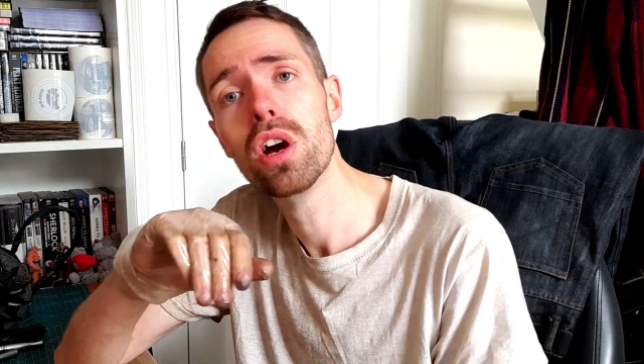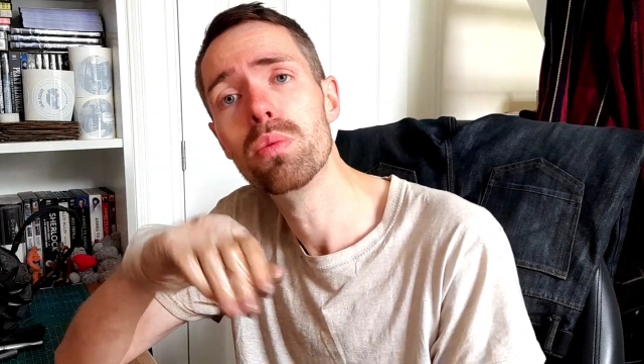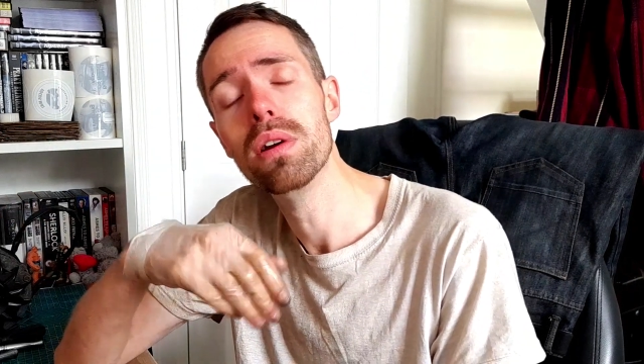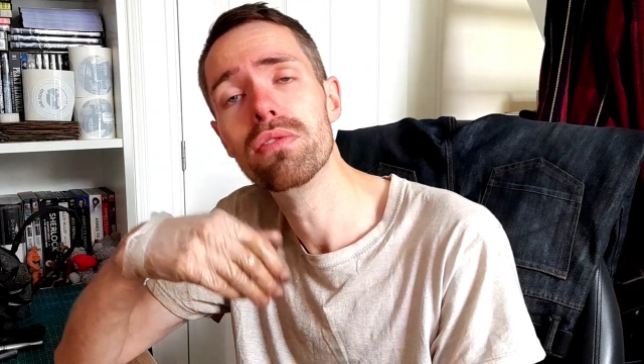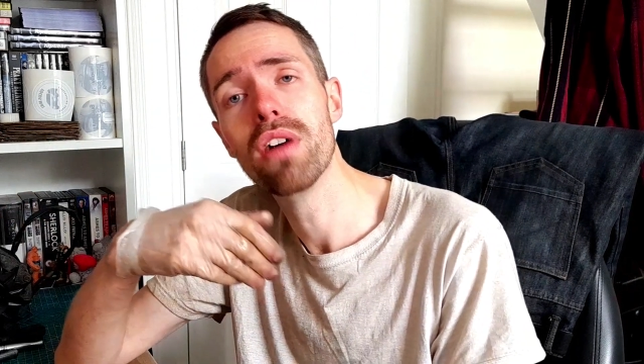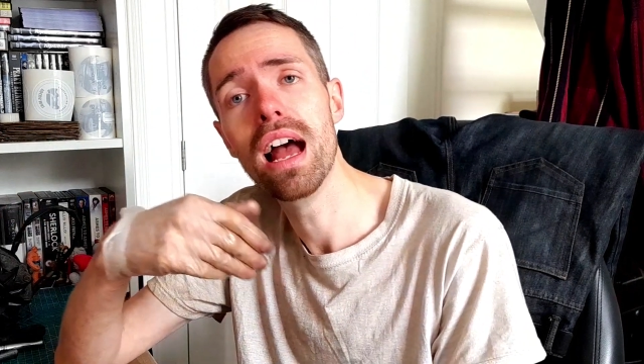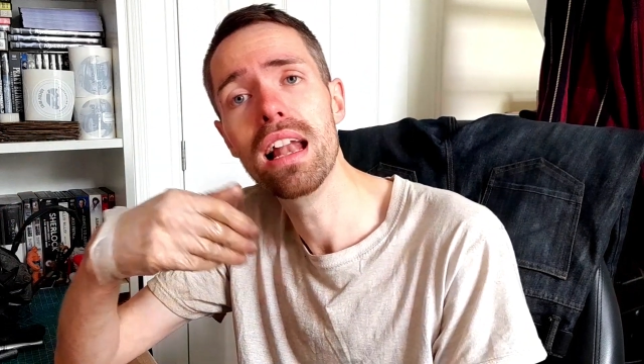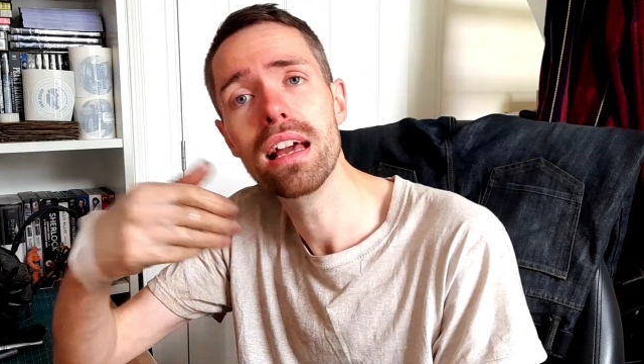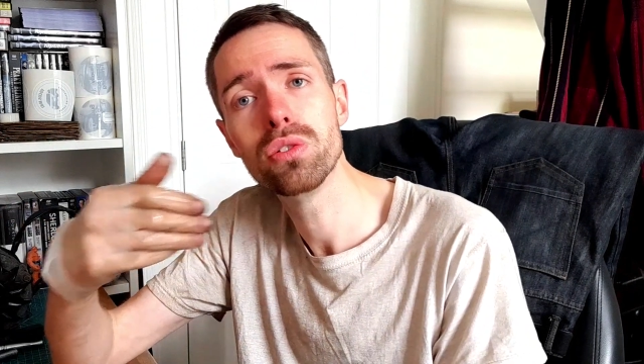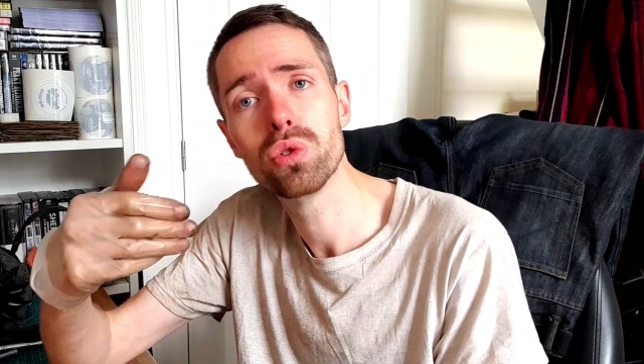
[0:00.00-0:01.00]
with
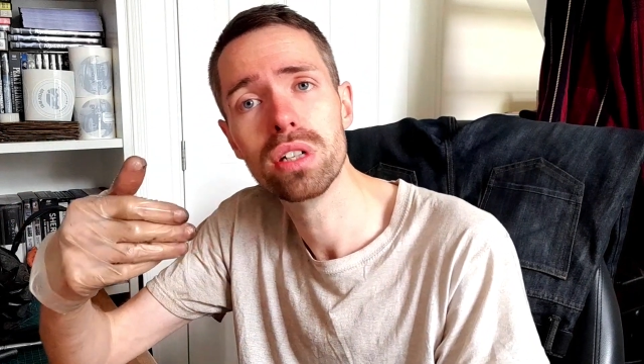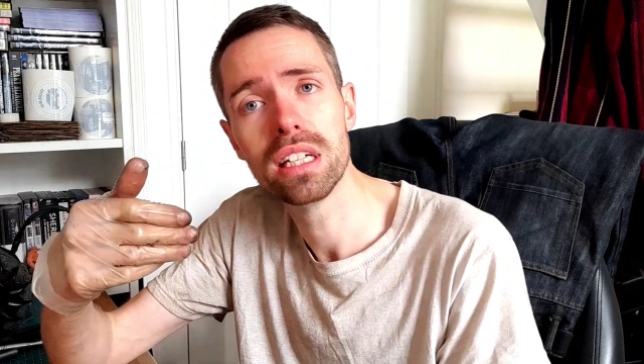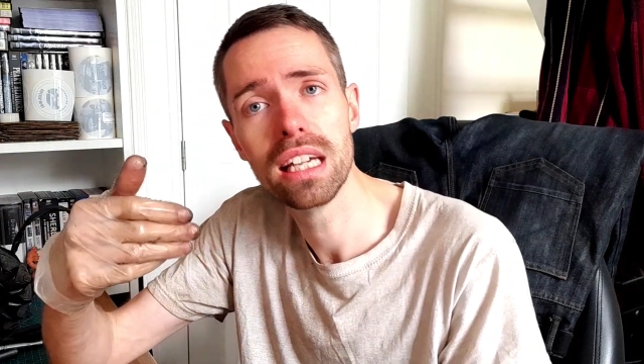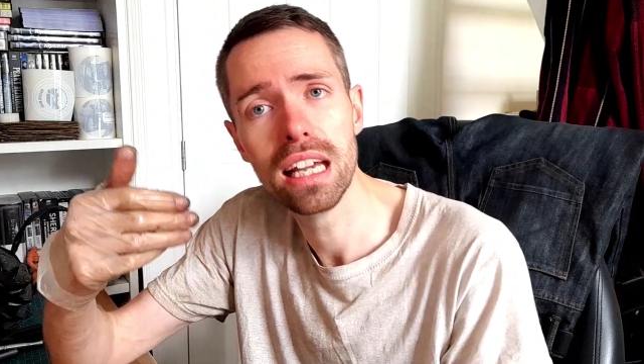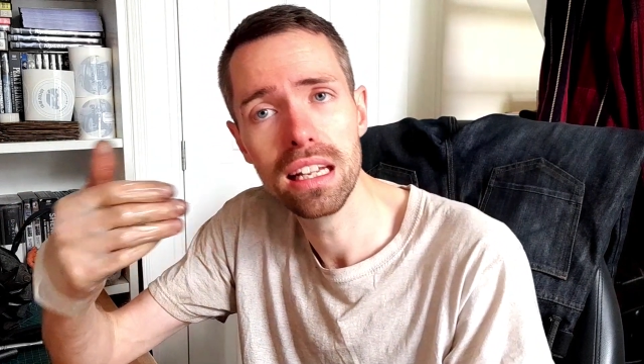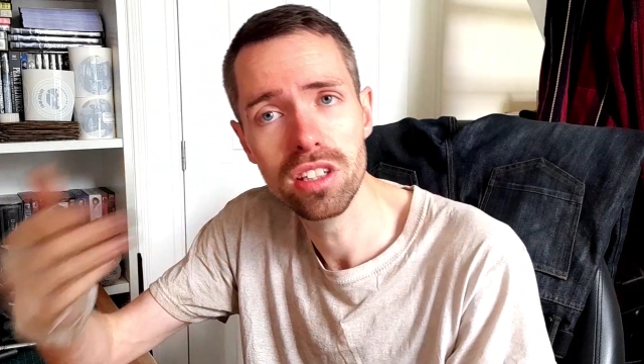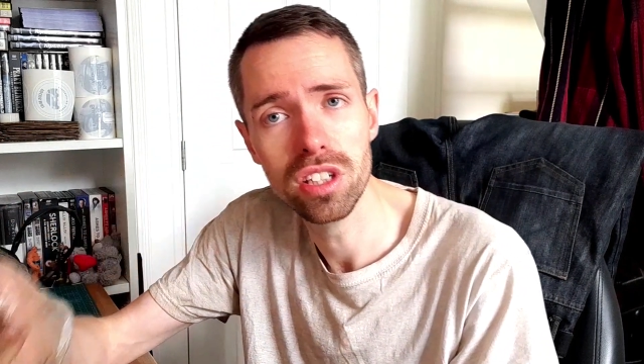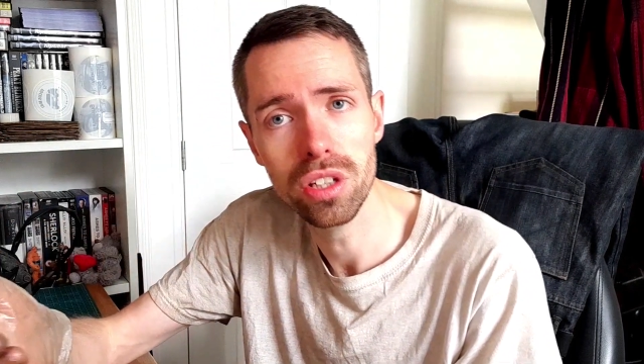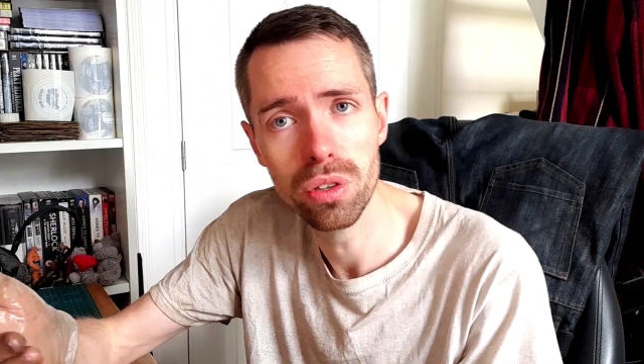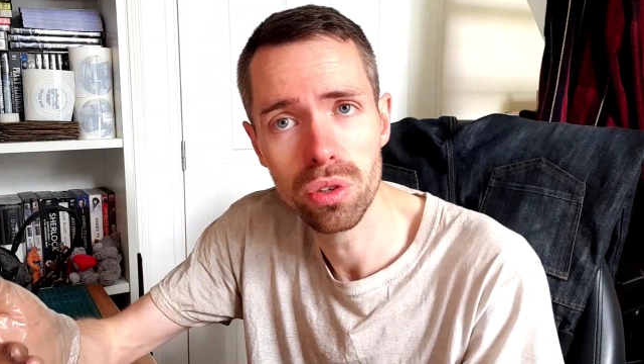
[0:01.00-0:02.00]
electronic
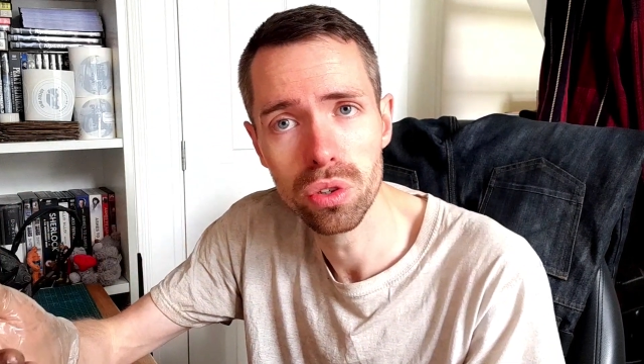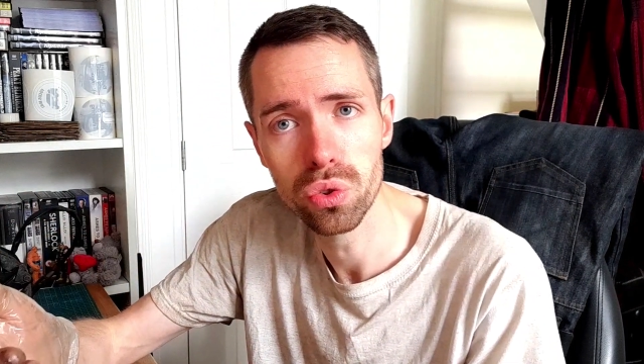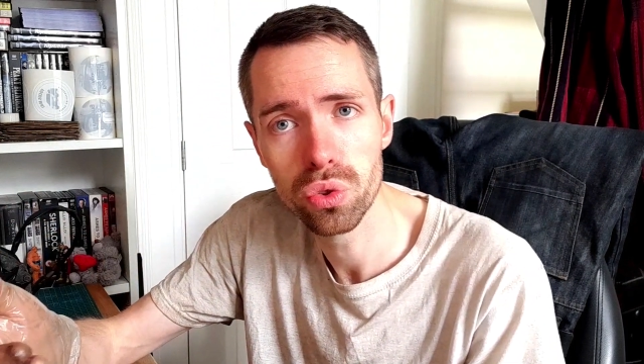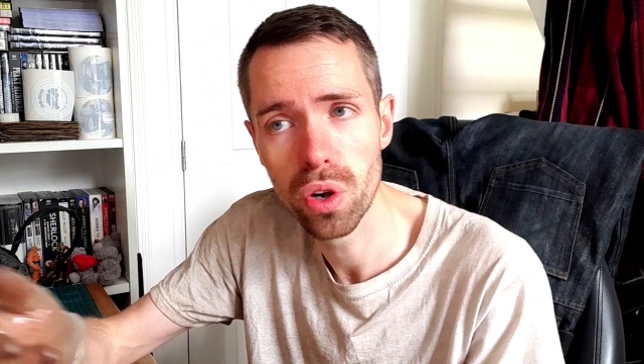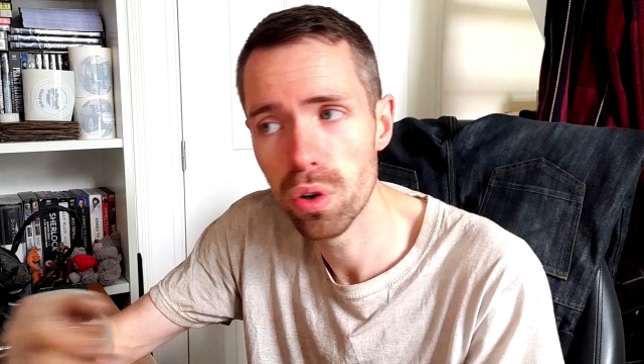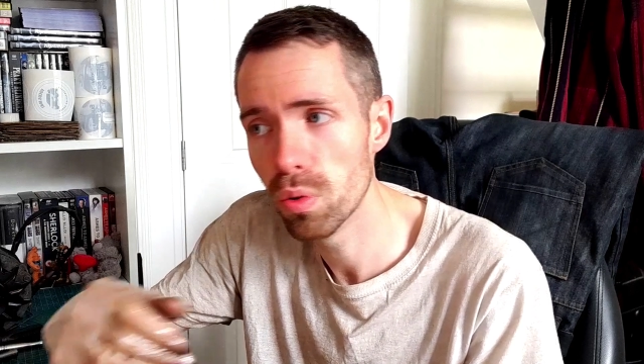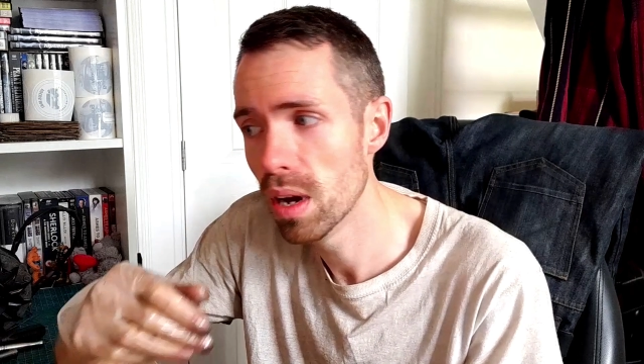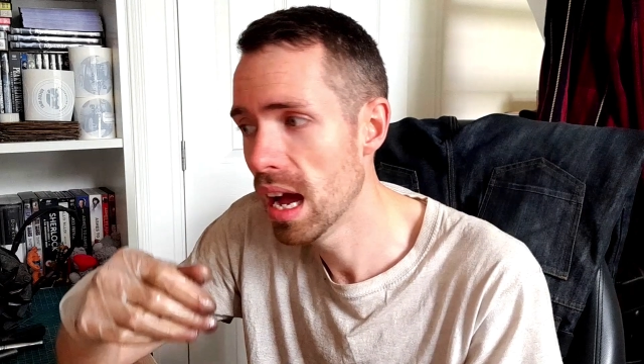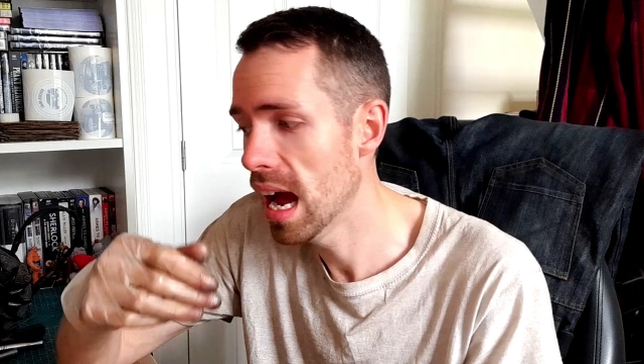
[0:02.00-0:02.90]
ECU control